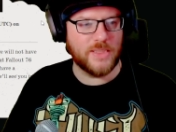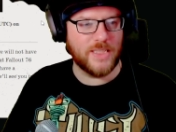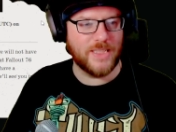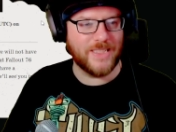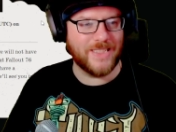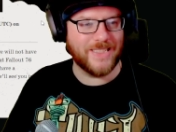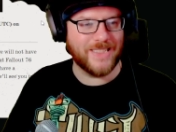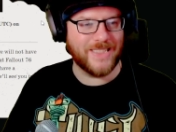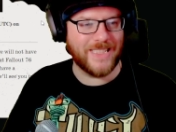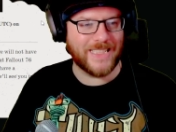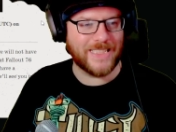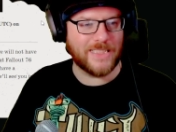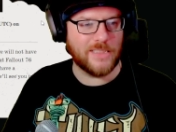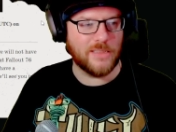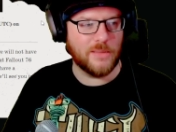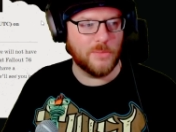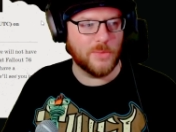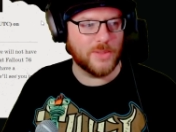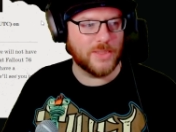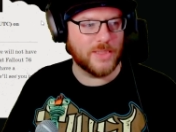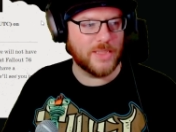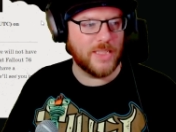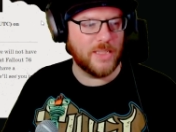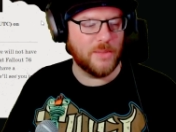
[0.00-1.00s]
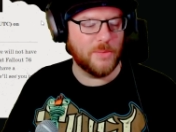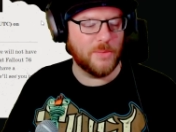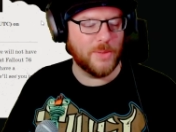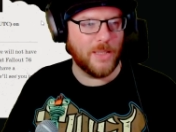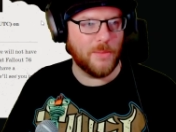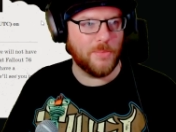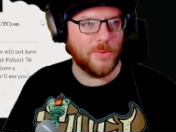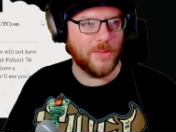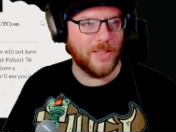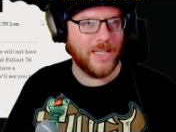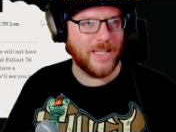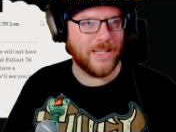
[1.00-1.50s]
Until next time, we'll see you in
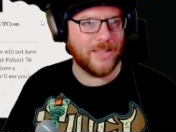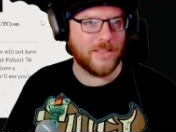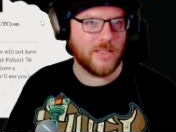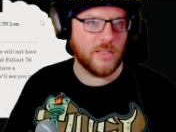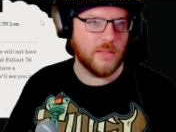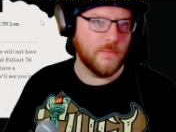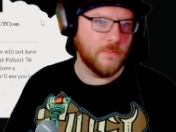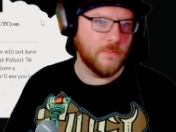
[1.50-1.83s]
Appalachia.